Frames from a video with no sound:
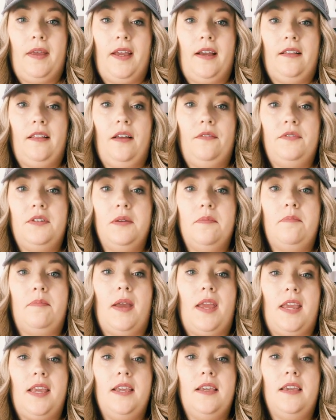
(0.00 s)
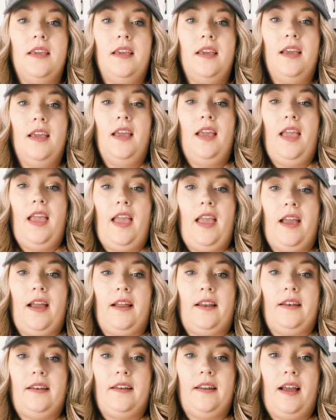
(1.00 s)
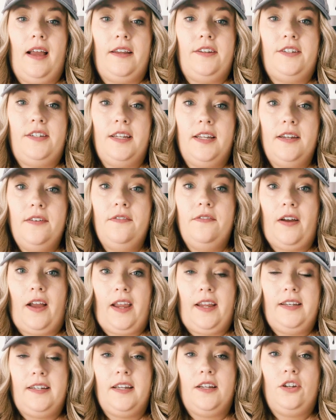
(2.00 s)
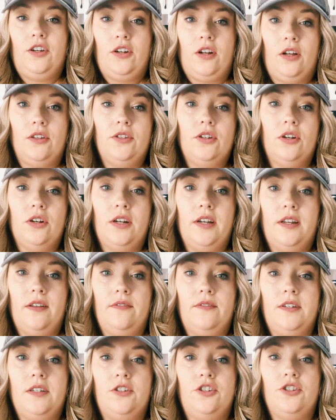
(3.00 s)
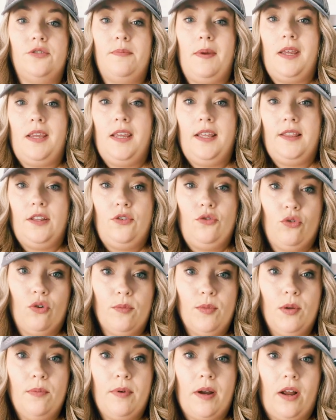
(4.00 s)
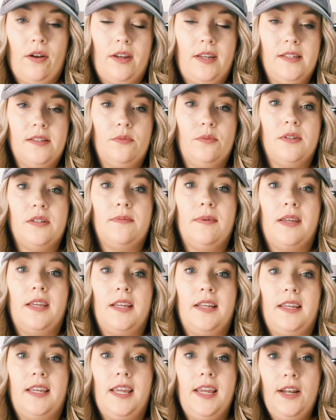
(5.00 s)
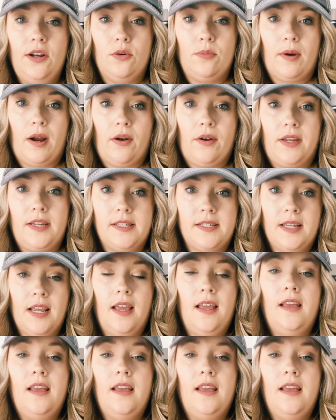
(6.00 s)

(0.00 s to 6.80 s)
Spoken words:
I love to bake, and I did find a good alternative to just baking the normal brownies was making keto brownies.